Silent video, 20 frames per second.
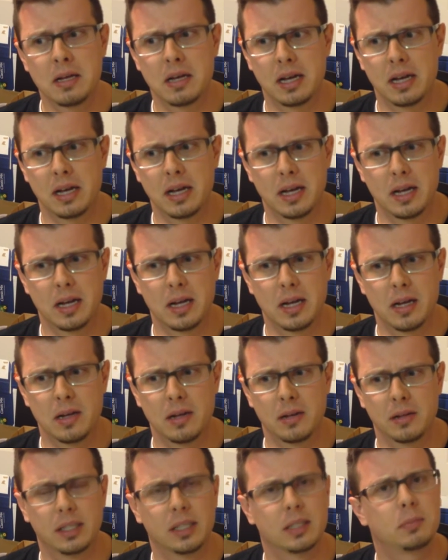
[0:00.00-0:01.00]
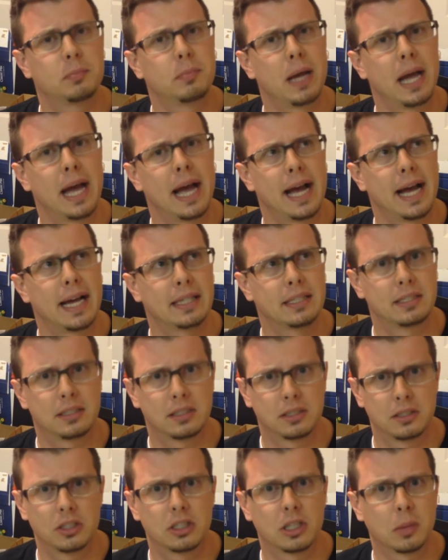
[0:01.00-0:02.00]
this past
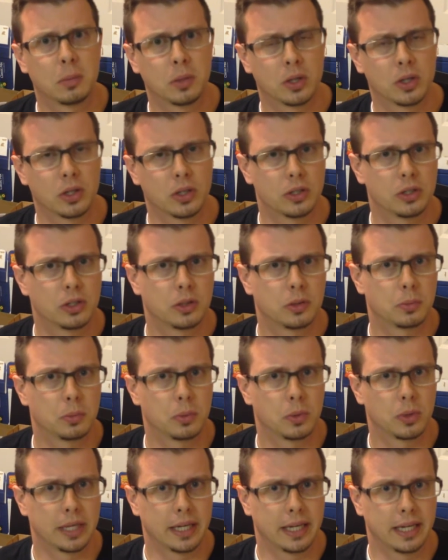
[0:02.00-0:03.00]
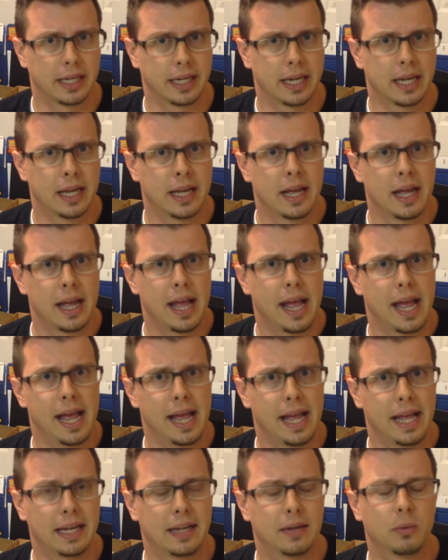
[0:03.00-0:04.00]
summer or spring,
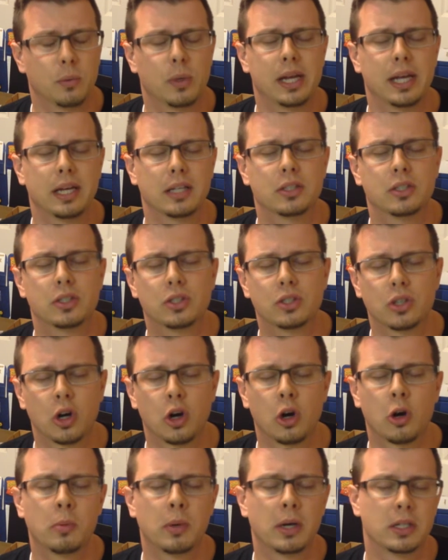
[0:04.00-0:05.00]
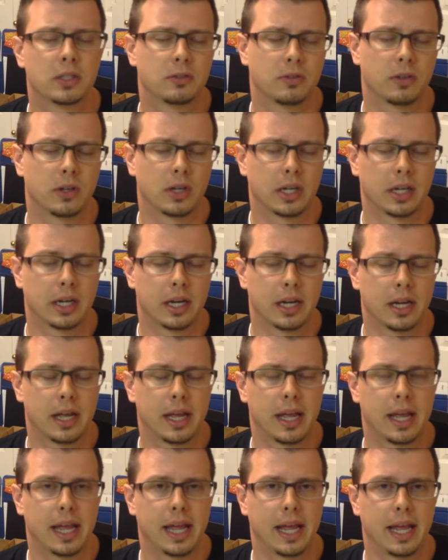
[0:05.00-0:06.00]
and we had so much fun,
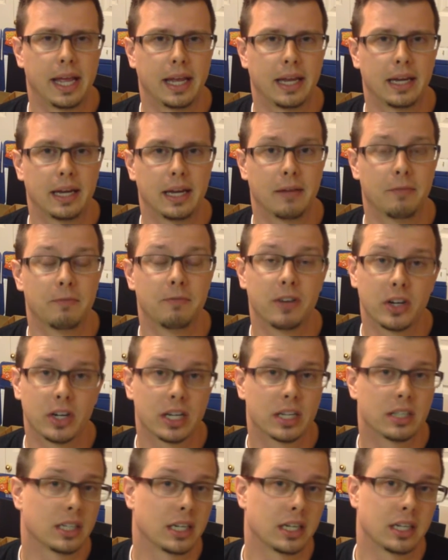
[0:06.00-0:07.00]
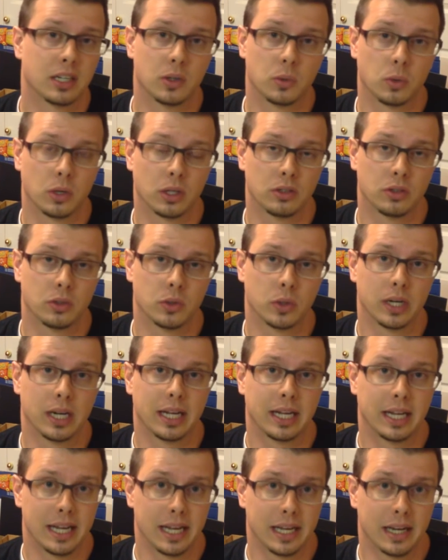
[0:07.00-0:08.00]
and I'm very excited to run through it
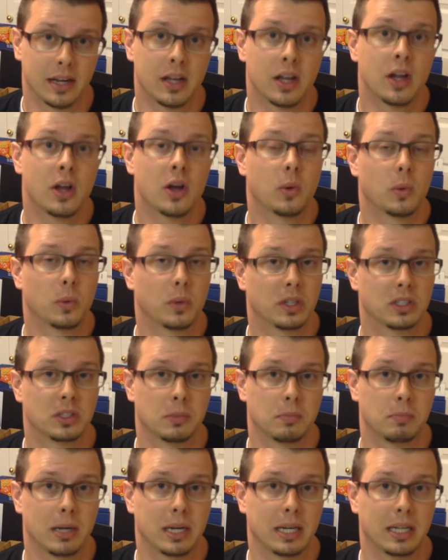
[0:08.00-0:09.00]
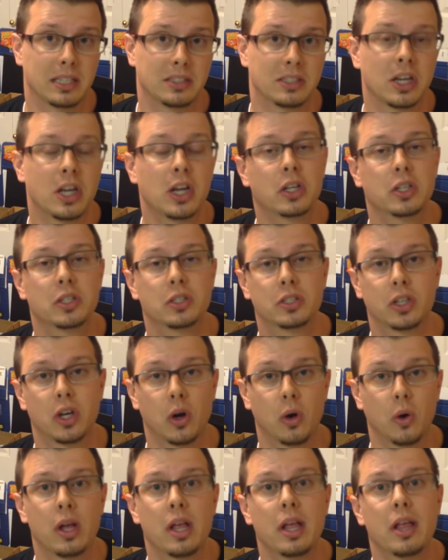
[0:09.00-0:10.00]
again with some buddies.
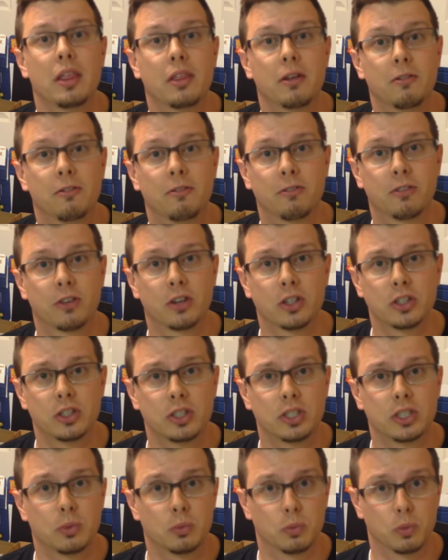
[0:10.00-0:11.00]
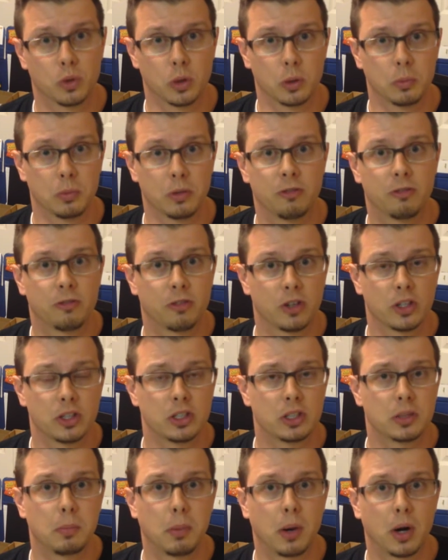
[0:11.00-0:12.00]
So, the first room, the
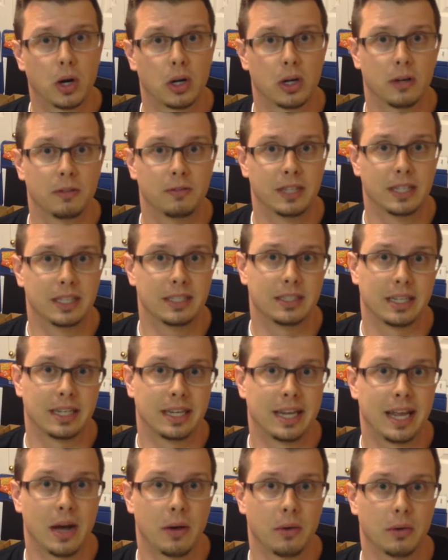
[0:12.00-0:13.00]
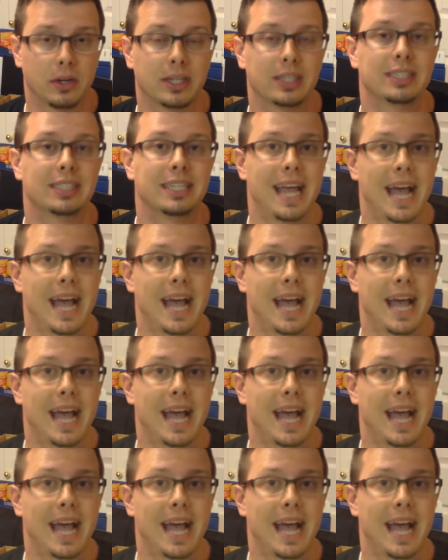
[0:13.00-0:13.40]
first part of this encounter is the